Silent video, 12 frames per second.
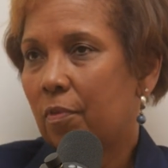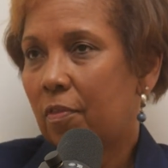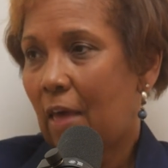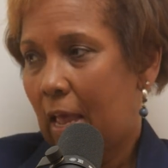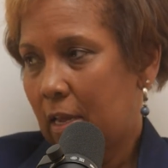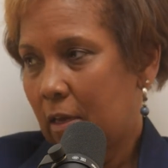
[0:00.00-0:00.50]

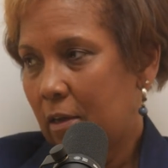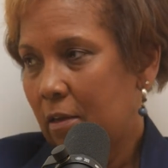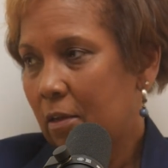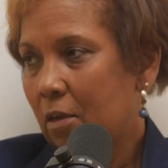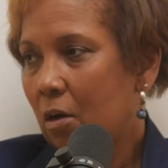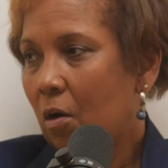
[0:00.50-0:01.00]
thank
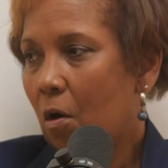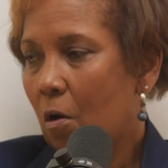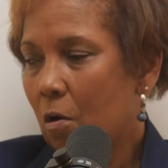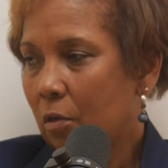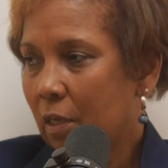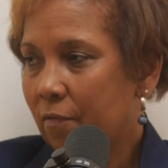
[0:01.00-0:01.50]

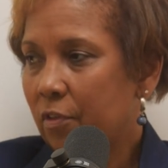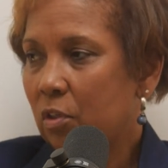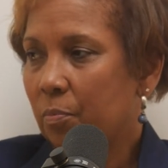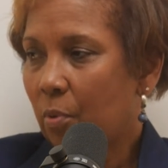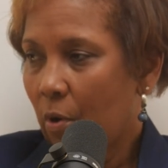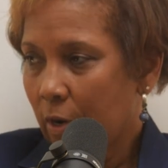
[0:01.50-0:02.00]
all of the
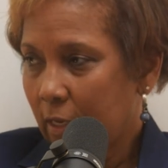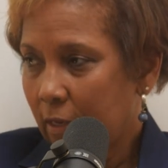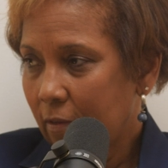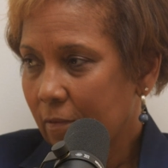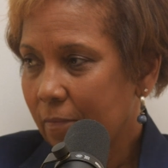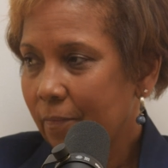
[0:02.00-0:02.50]

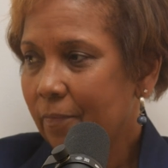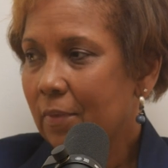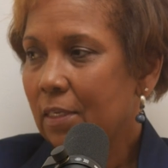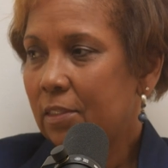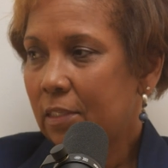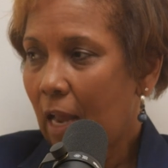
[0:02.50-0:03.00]
departing
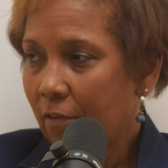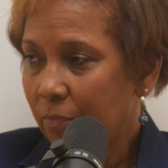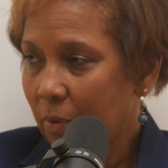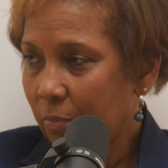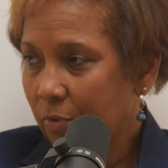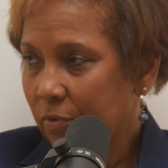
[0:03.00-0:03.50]

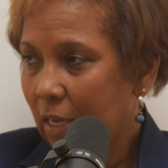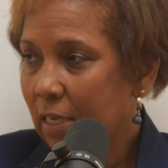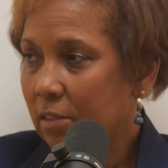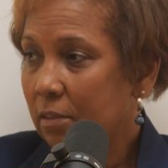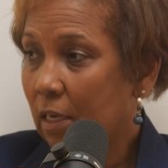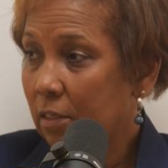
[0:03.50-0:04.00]
staff members,
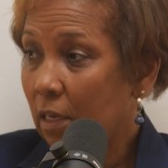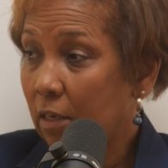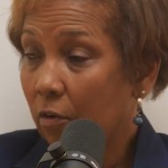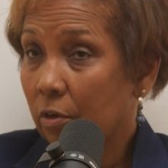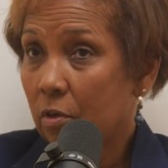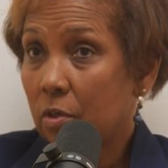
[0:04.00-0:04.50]
and
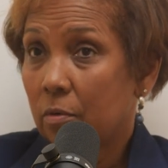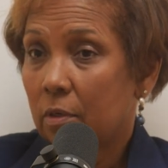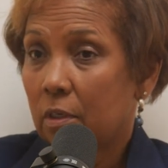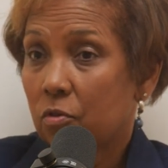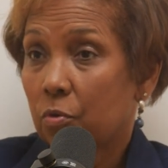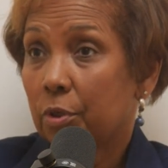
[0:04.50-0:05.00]
they're going to do
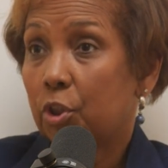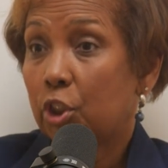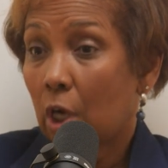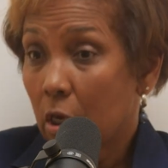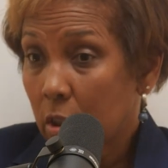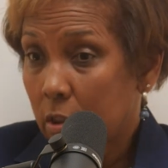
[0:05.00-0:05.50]
it in sort of
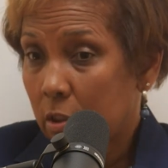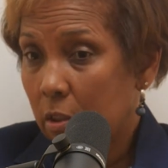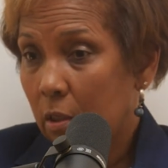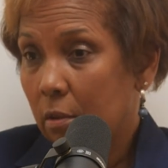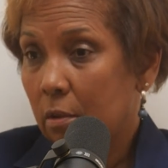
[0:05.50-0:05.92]
chunks.